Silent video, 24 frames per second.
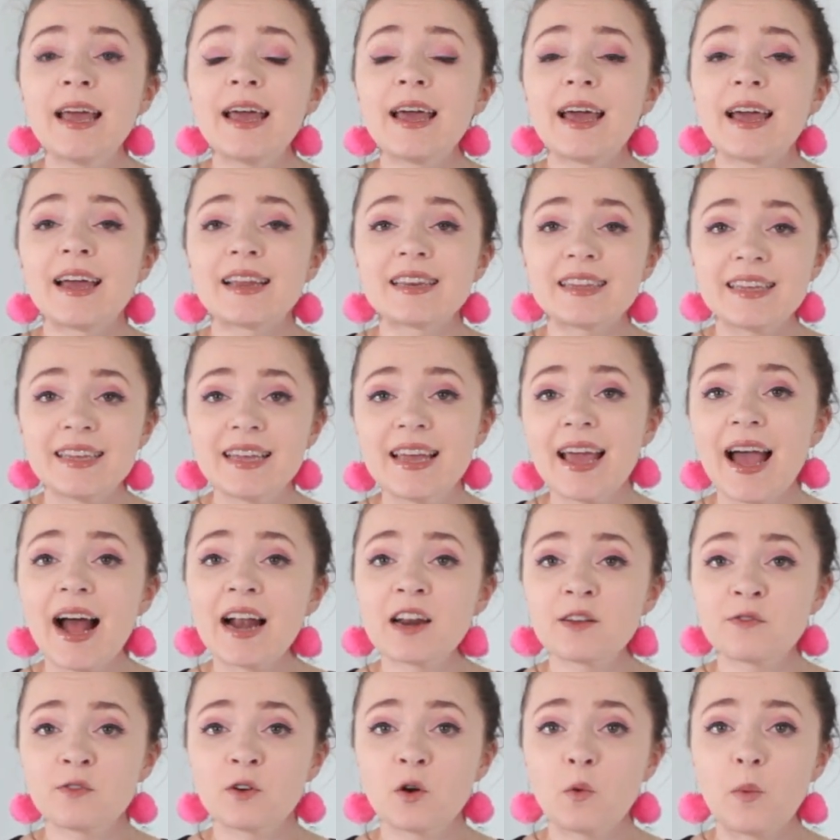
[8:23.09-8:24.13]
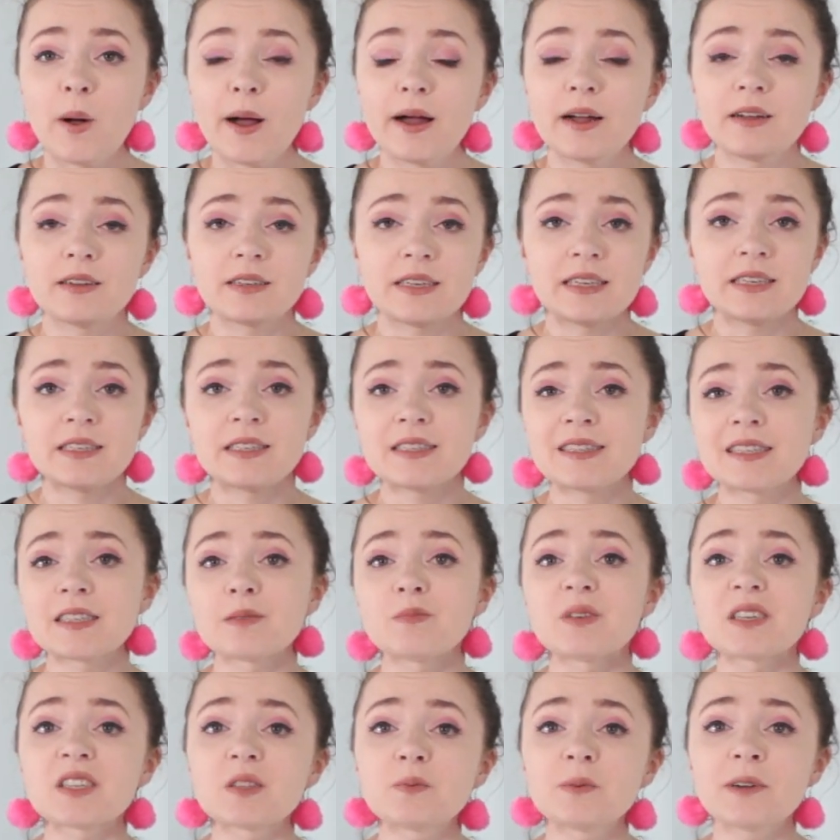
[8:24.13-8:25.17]
and he had it for a while, and he did some
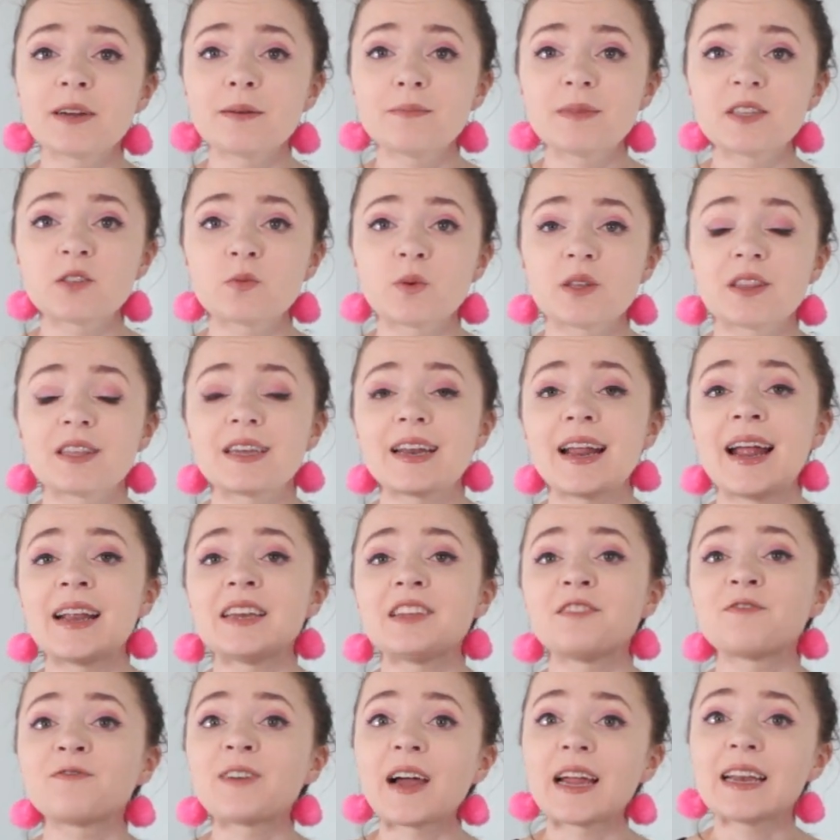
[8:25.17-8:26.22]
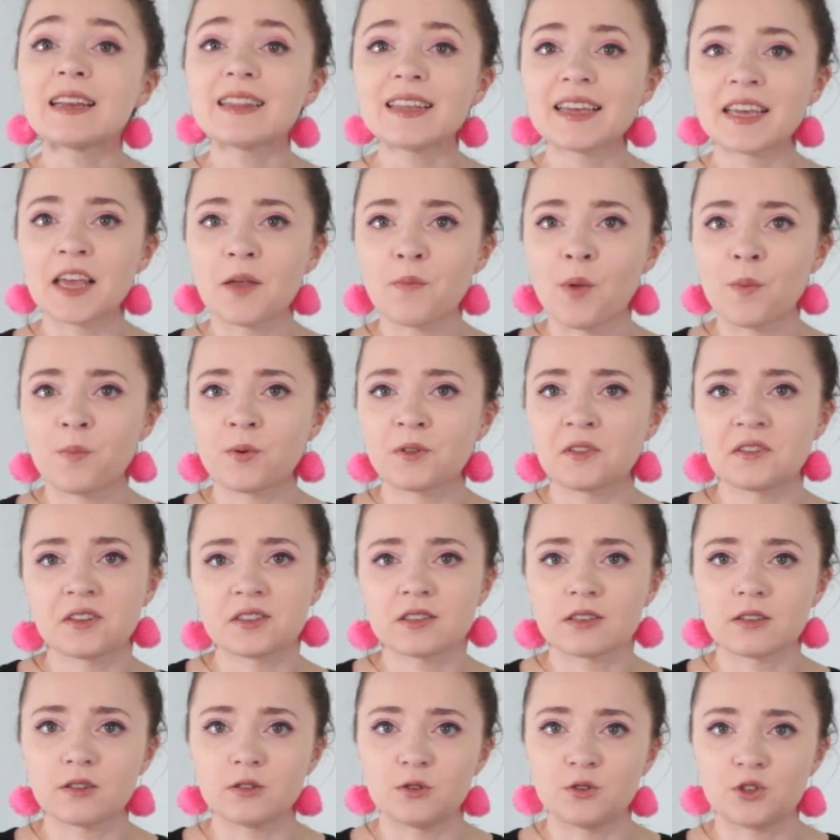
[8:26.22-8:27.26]
experiments with it, and he finally came up with a
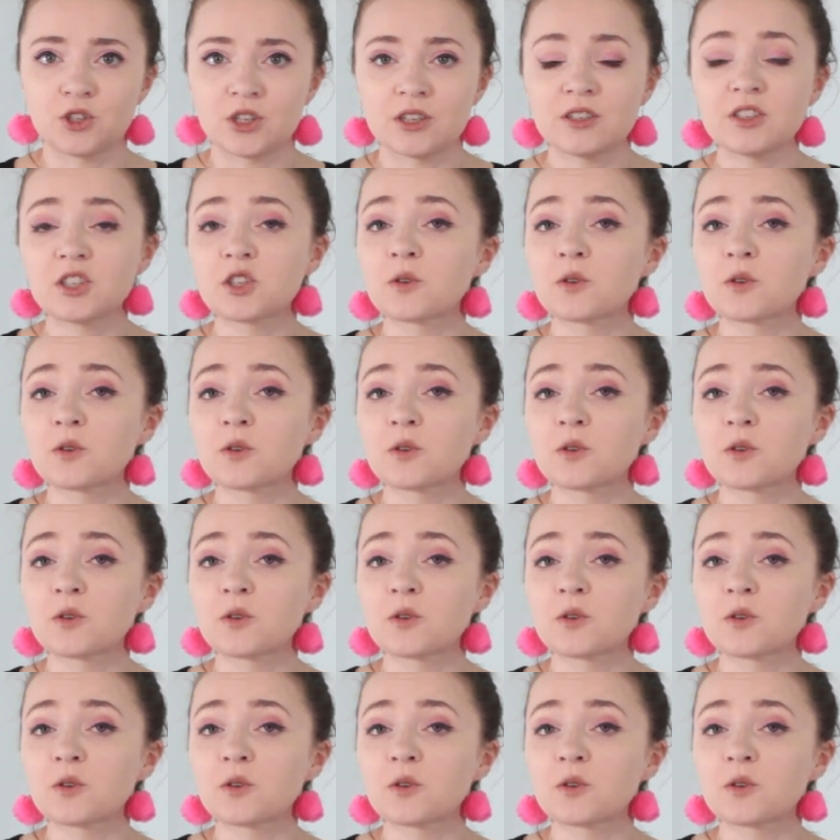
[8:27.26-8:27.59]
solution